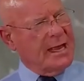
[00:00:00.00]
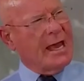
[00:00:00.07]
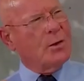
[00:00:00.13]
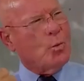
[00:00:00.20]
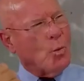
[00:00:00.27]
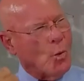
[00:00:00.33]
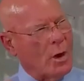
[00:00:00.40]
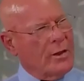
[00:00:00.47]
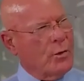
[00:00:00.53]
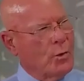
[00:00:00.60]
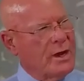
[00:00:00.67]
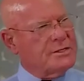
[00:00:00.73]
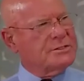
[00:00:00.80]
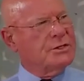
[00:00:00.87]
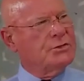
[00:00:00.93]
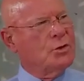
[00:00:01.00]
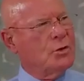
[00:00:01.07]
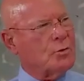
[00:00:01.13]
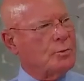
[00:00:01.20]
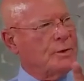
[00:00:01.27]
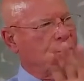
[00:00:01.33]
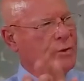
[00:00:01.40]
And one of the ways to do
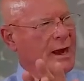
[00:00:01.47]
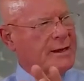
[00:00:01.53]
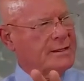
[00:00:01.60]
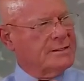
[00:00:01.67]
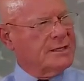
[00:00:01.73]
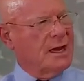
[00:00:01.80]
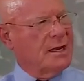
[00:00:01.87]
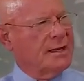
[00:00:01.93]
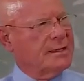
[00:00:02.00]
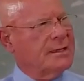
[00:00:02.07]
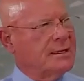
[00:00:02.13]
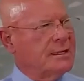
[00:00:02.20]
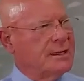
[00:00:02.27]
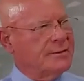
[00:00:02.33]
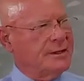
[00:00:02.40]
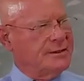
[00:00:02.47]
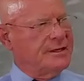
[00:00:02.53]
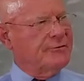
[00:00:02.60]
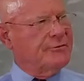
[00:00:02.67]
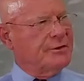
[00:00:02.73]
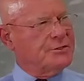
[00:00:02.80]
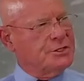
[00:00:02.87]
it would be reconciling the
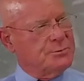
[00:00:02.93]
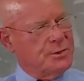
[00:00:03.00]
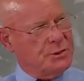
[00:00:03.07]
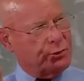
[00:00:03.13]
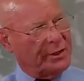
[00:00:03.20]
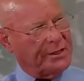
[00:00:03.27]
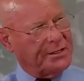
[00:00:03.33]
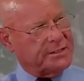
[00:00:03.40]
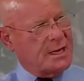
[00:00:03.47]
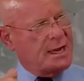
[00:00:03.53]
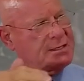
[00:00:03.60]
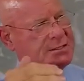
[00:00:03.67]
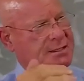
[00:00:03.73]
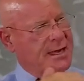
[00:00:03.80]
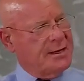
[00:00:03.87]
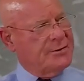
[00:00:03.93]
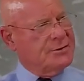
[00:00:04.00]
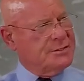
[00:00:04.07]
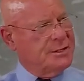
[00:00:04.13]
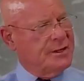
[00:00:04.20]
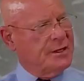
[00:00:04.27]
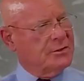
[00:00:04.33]
differences between design
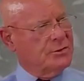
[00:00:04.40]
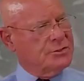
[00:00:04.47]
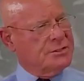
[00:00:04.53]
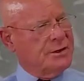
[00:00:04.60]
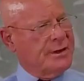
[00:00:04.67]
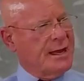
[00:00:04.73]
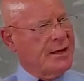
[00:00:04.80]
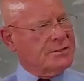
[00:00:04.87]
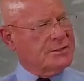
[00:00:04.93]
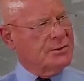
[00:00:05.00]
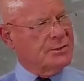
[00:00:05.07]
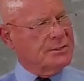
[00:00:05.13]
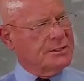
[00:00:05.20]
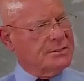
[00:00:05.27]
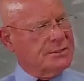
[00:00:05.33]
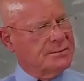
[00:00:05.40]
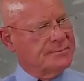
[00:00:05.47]
standards and the inclusionary housing ordinance.